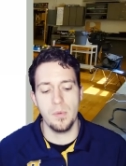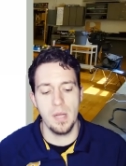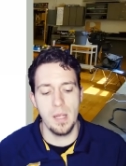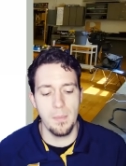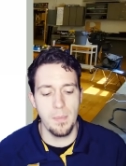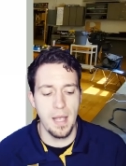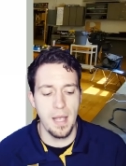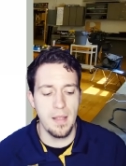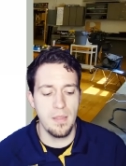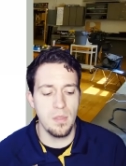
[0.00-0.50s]

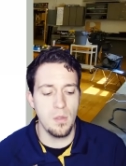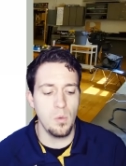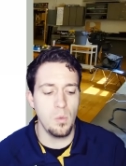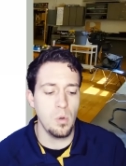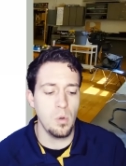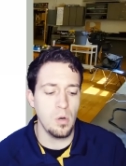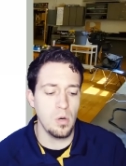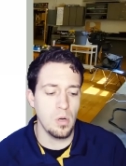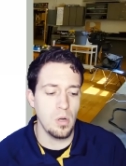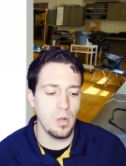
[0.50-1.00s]
ramp and the
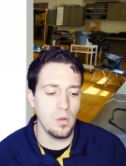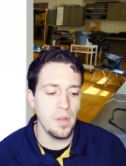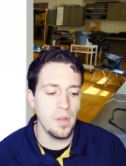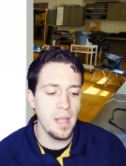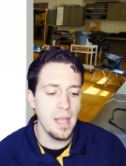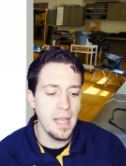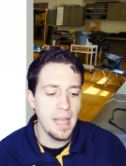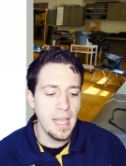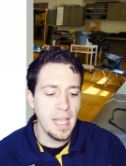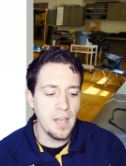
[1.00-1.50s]
world,
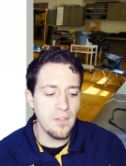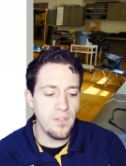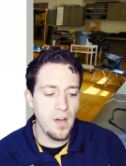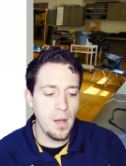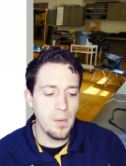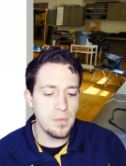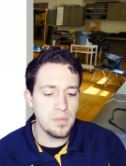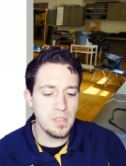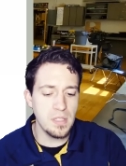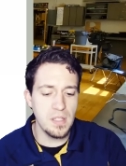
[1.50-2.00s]
if
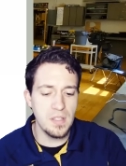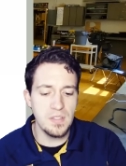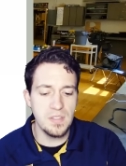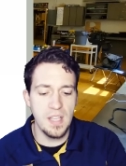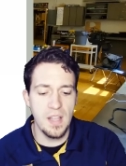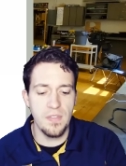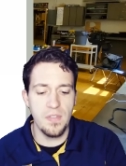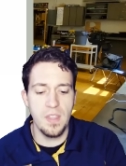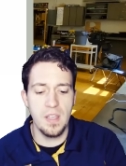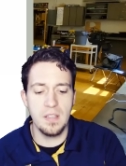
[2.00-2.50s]
I was going to
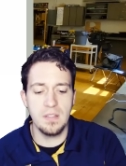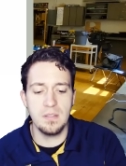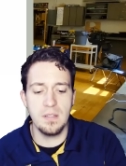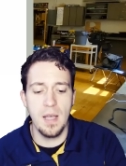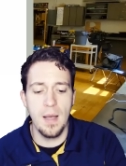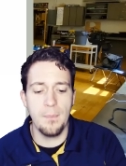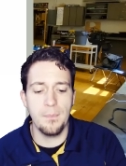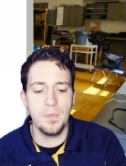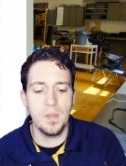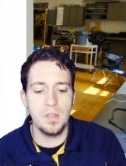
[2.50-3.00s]
set this
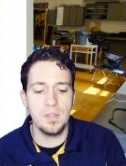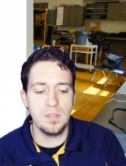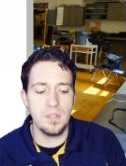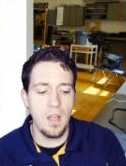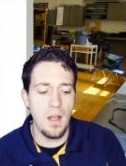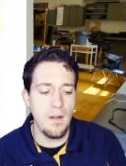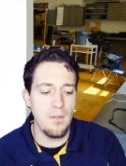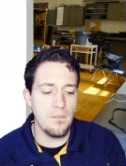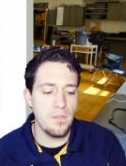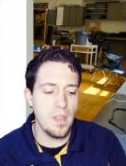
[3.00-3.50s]
up to
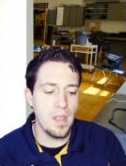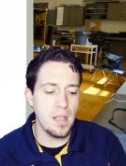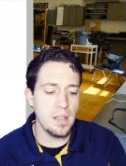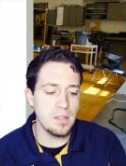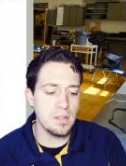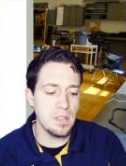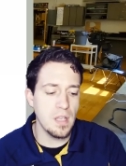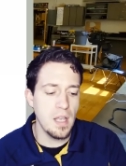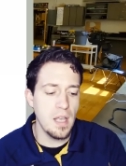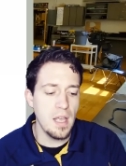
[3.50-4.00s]
solve
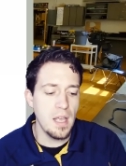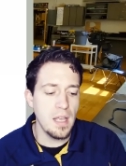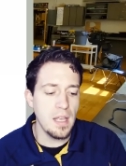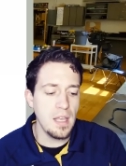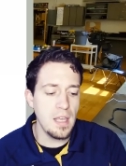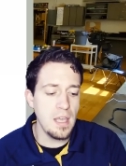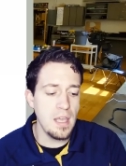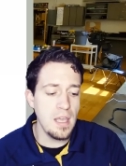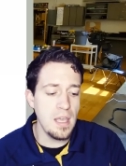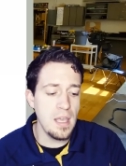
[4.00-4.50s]
this,
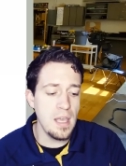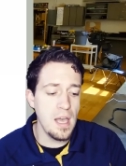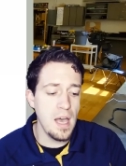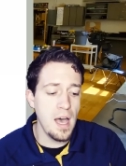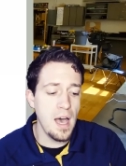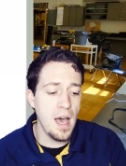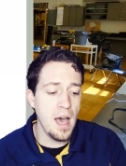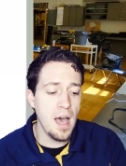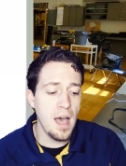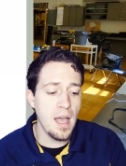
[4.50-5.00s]

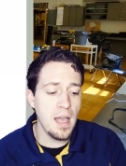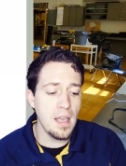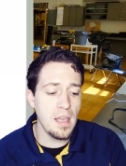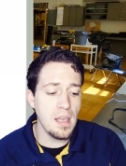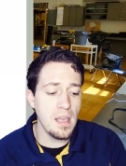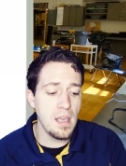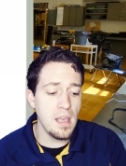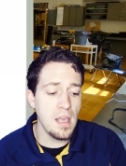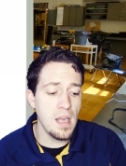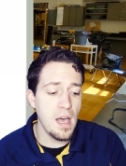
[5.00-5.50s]

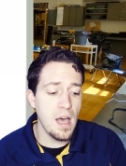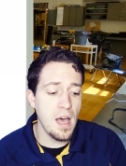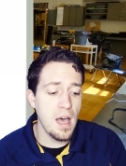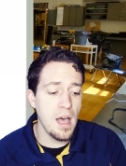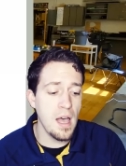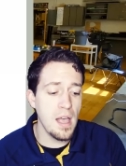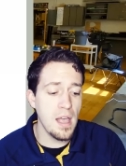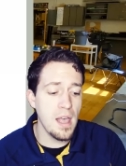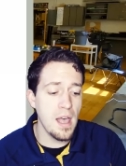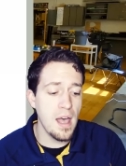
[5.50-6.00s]

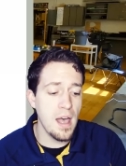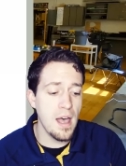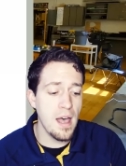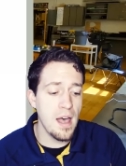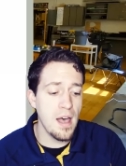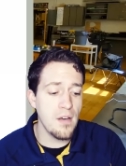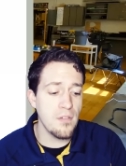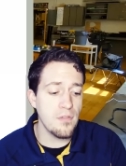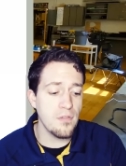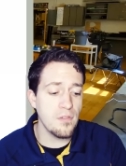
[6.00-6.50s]

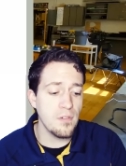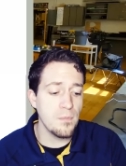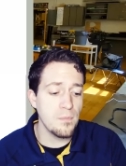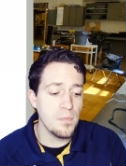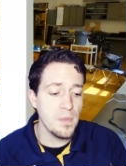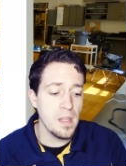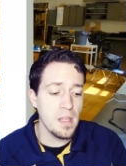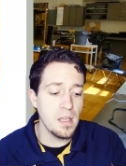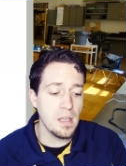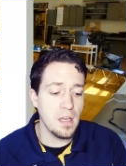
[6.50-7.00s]
E-I-E-I-F,
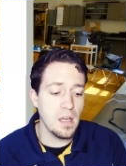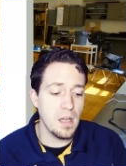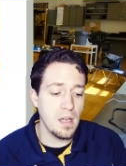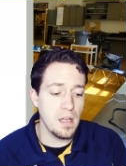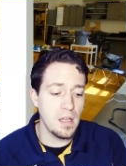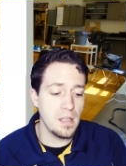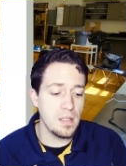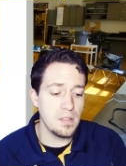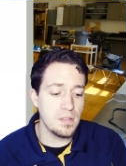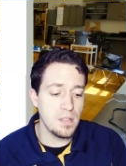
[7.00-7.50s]

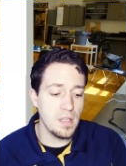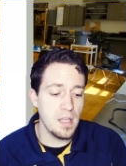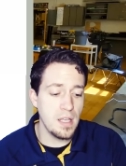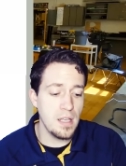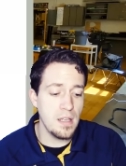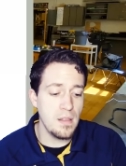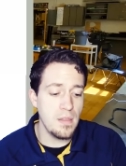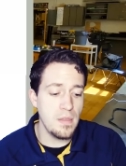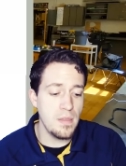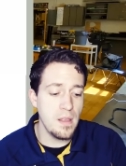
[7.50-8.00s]
Cause
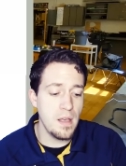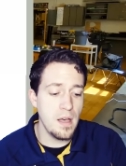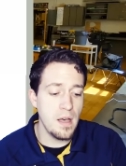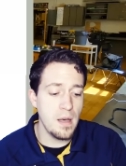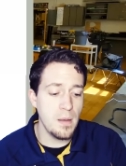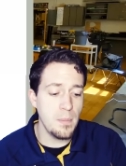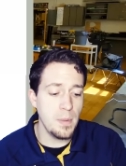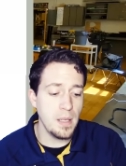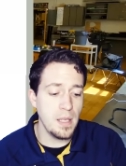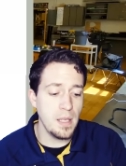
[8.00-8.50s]
in
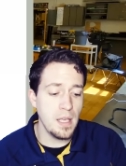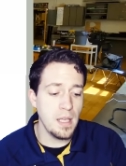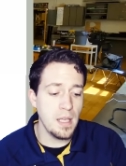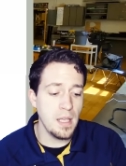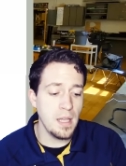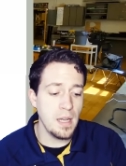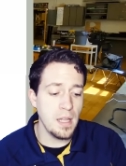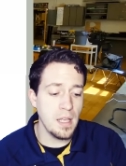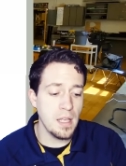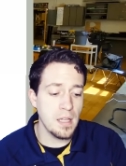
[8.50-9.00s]
the
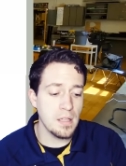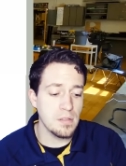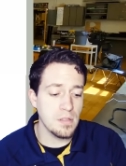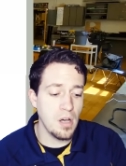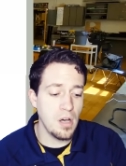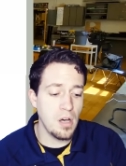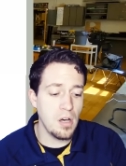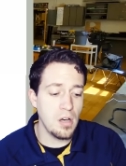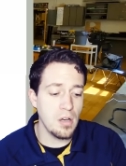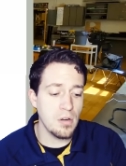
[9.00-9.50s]
beginning it's
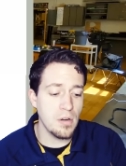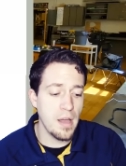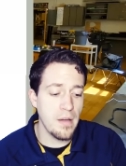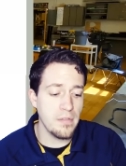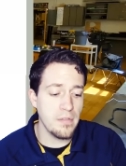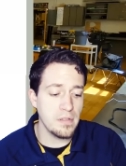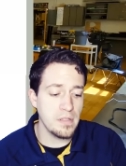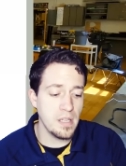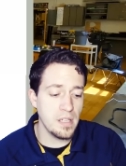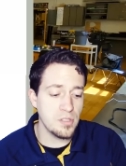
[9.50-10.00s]
all
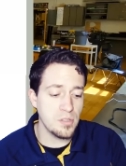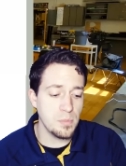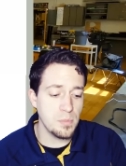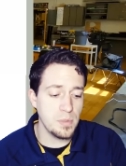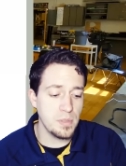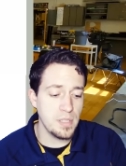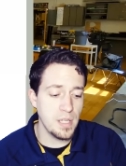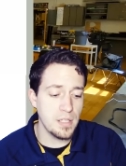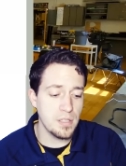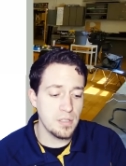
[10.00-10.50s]
gravitational
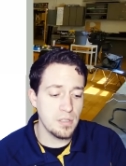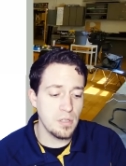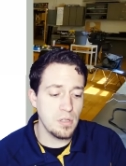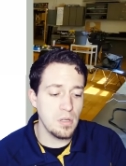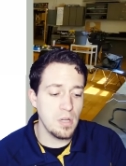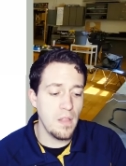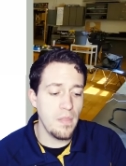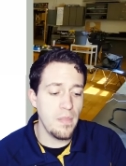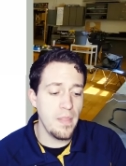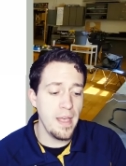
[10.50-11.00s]

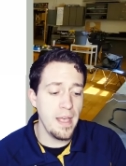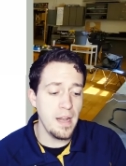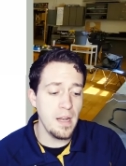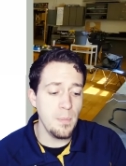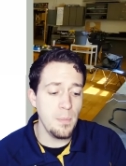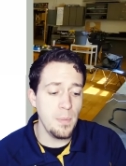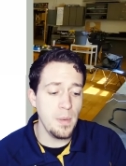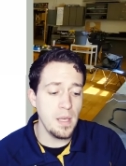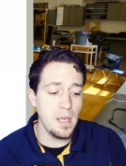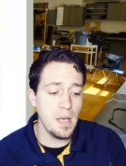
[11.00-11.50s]
potential, and then
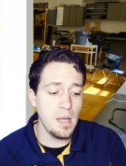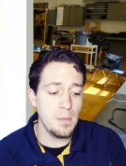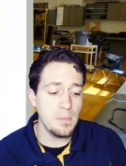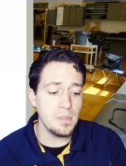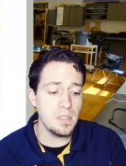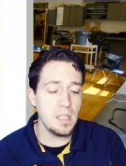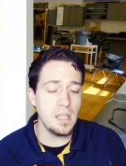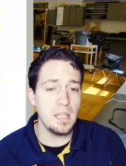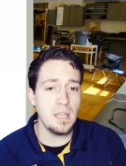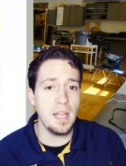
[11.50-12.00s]
it
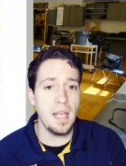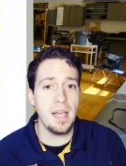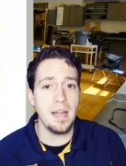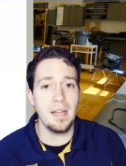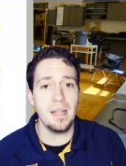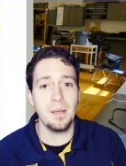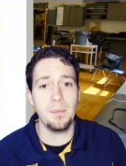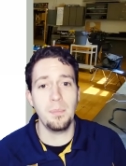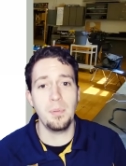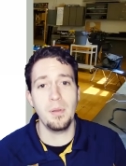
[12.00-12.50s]
becomes
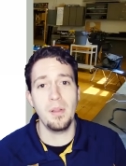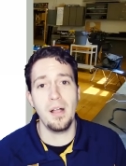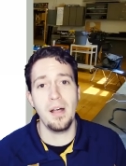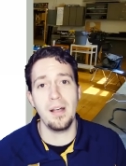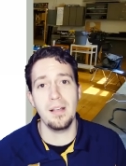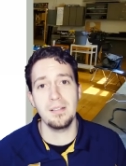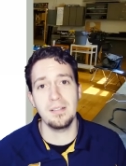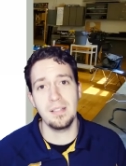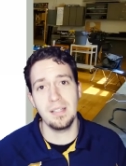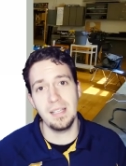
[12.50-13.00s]
kinetic
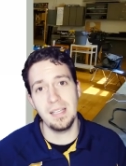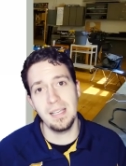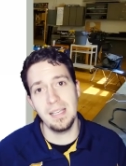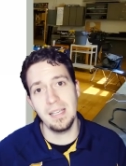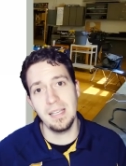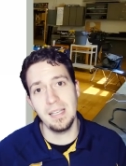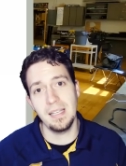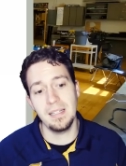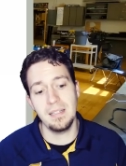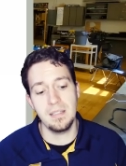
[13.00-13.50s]
plus
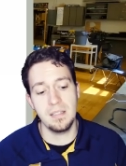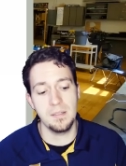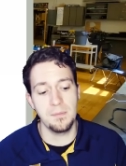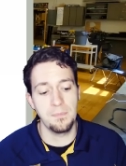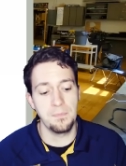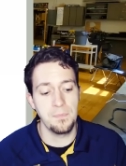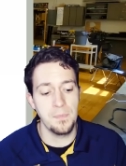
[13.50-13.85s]
heat.